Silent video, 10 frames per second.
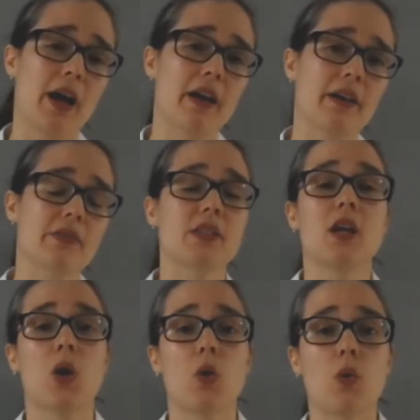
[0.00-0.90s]
baths
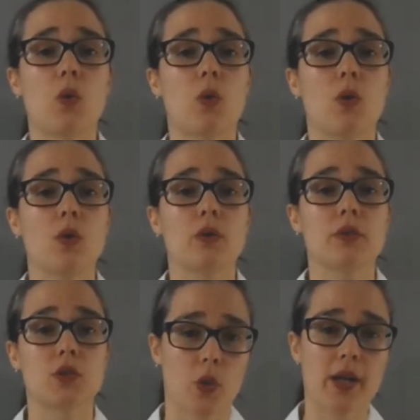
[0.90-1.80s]
or
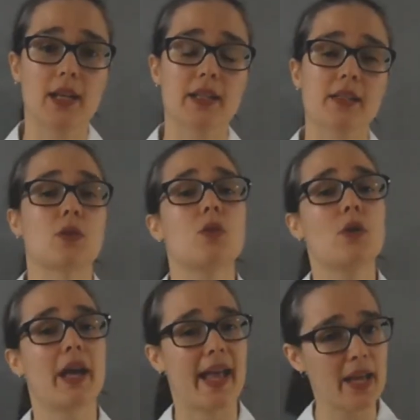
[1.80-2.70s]
toilets
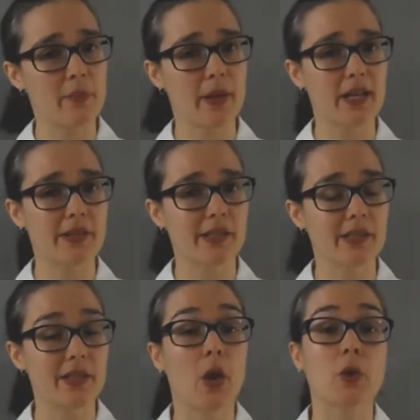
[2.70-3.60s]
or hand
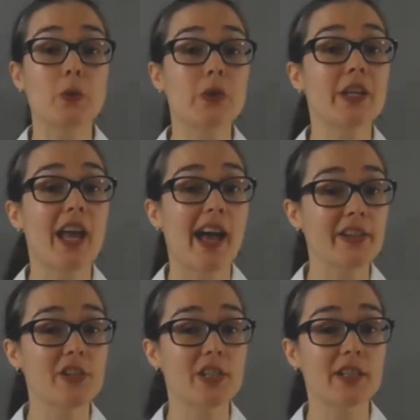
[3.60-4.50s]
basins, you can
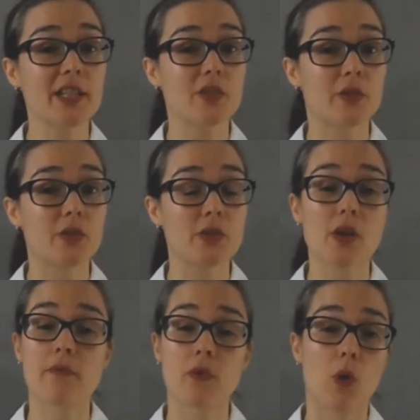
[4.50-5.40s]
actually
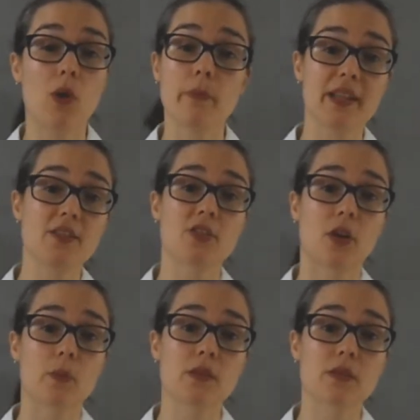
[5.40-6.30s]
use for
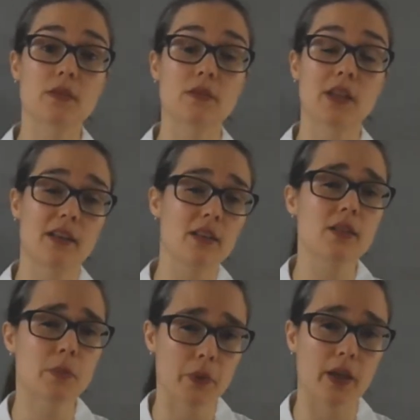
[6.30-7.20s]
benchtops. And
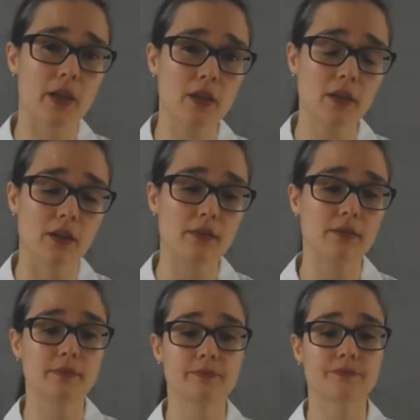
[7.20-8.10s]
it's pretty
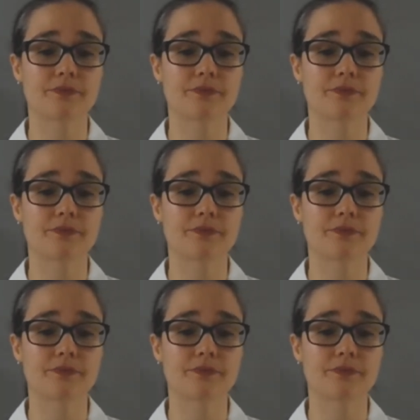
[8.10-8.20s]
good.